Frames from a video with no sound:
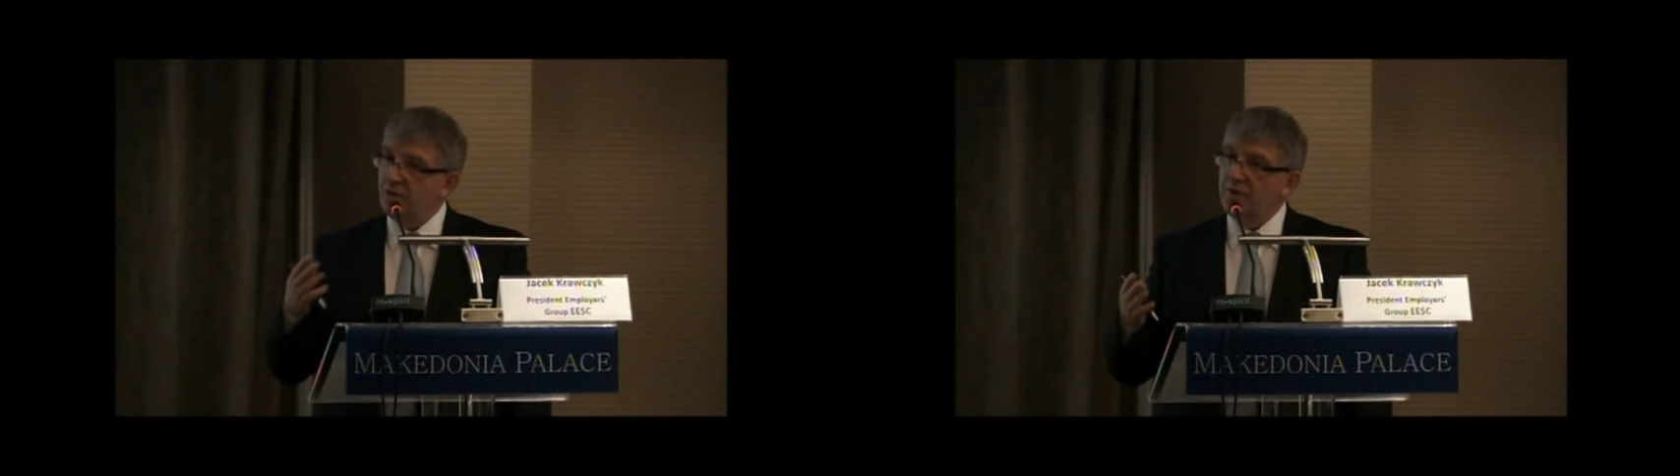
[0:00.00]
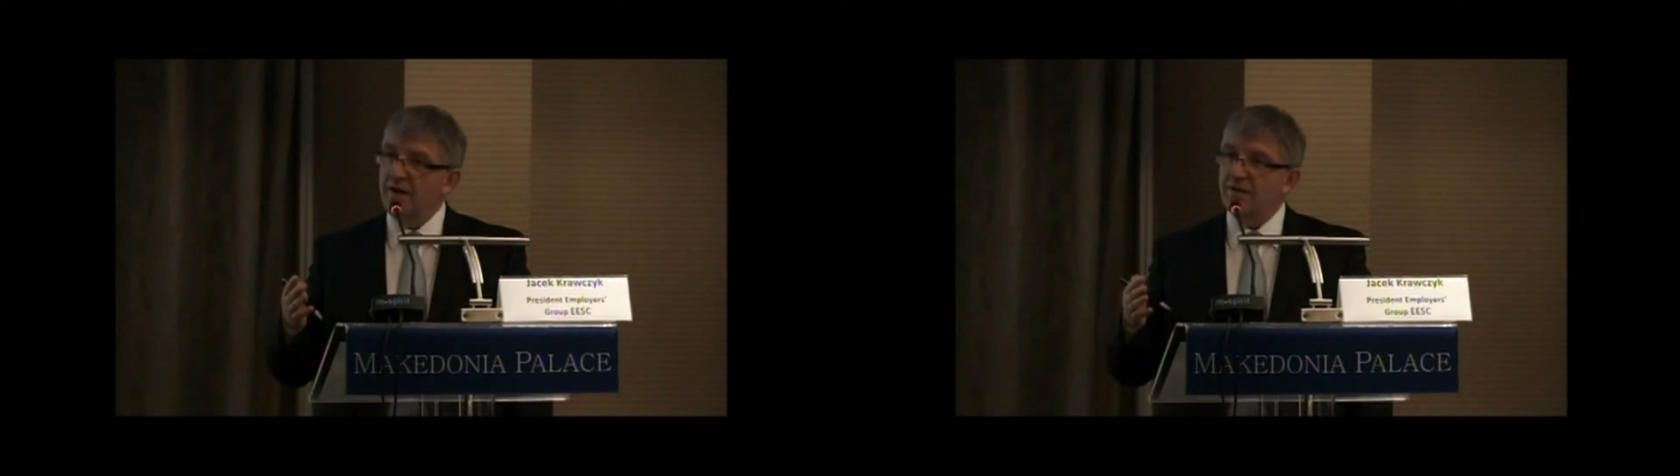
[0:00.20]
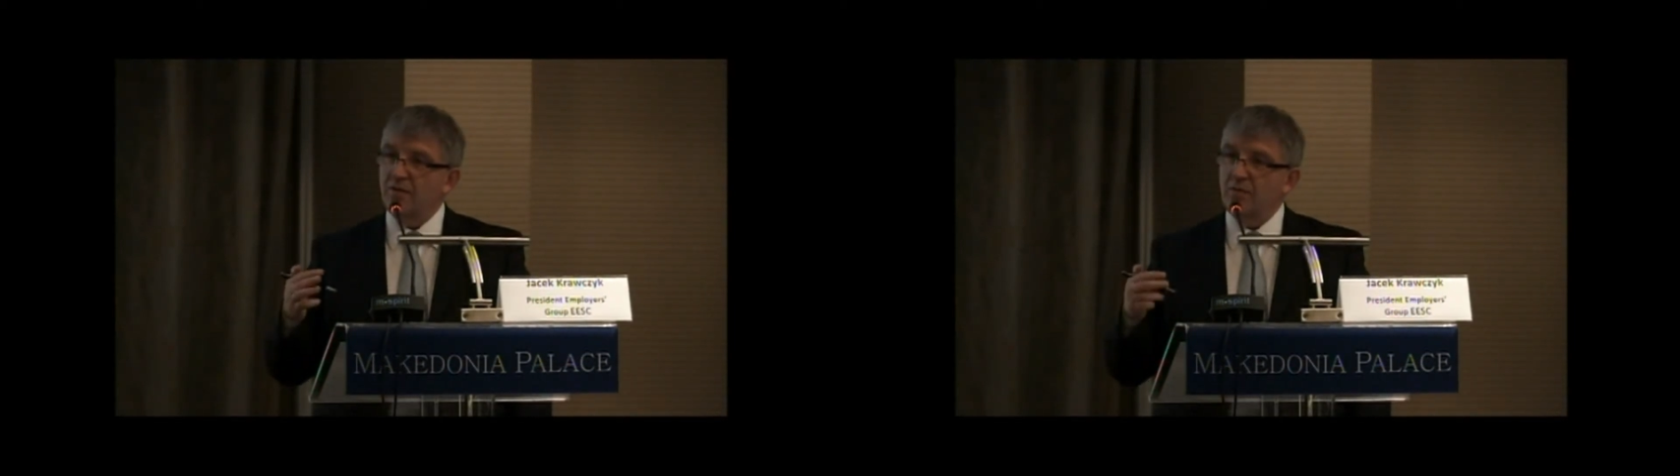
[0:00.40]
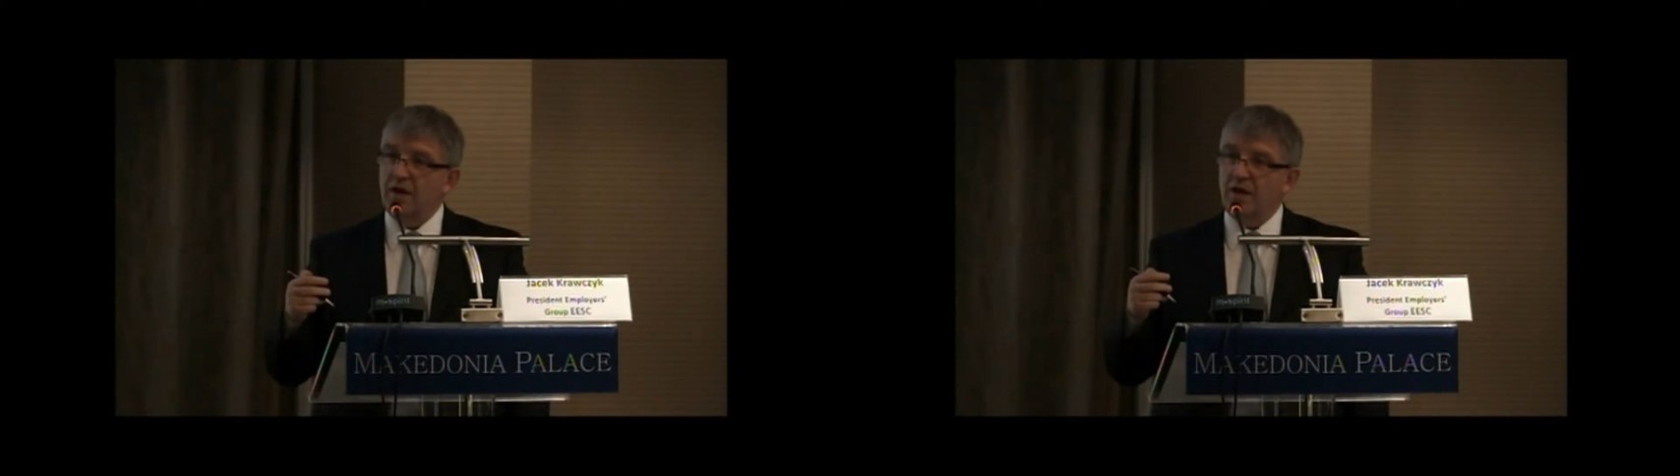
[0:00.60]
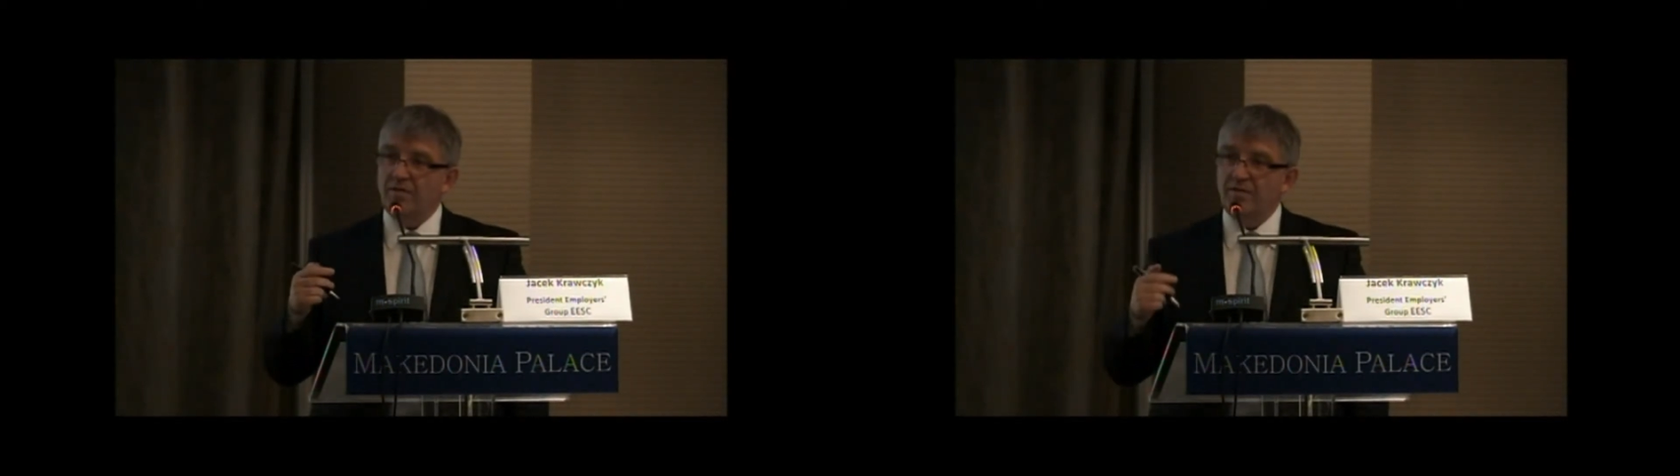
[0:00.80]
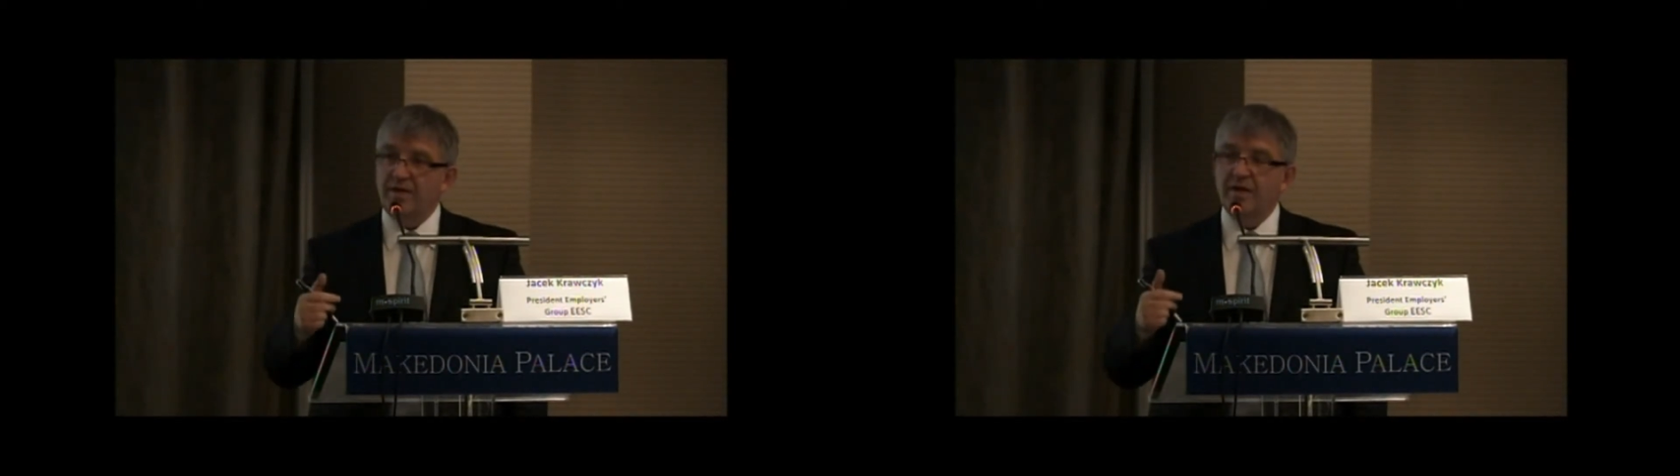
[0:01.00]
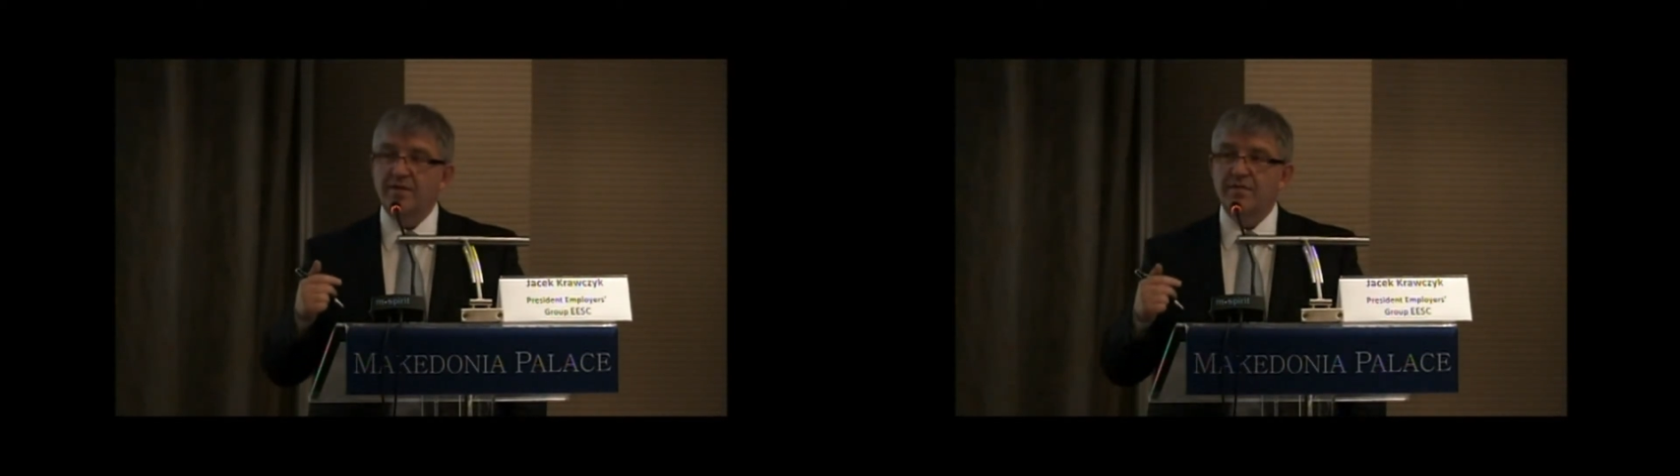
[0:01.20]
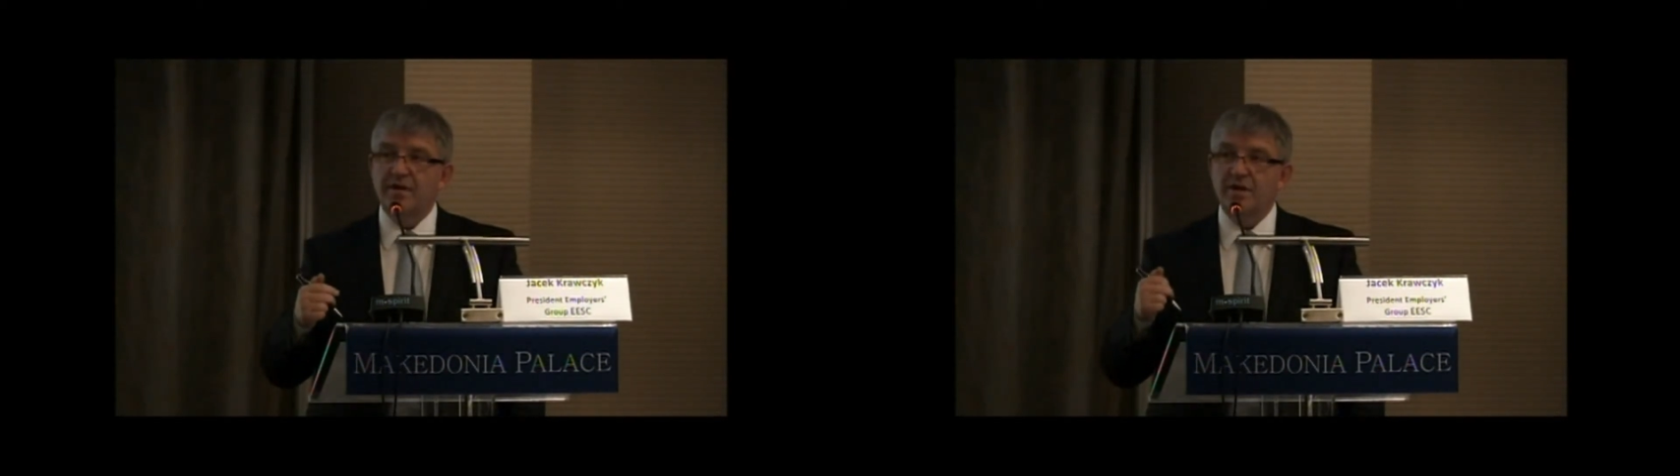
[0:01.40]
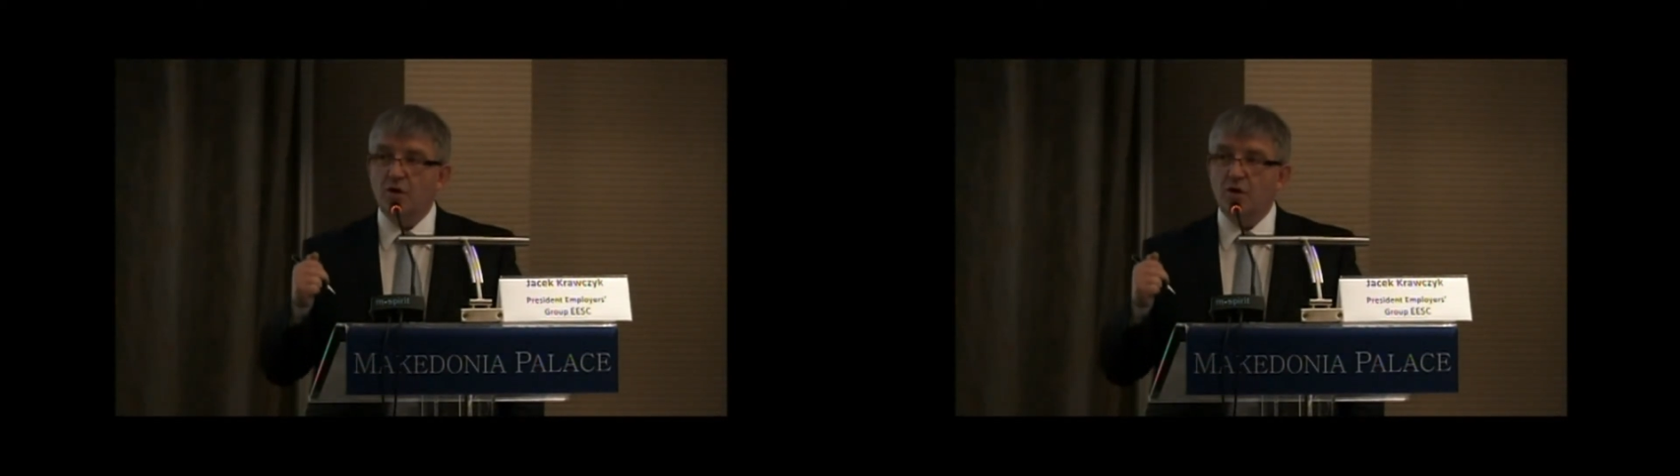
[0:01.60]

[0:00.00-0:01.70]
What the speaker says: together will have a very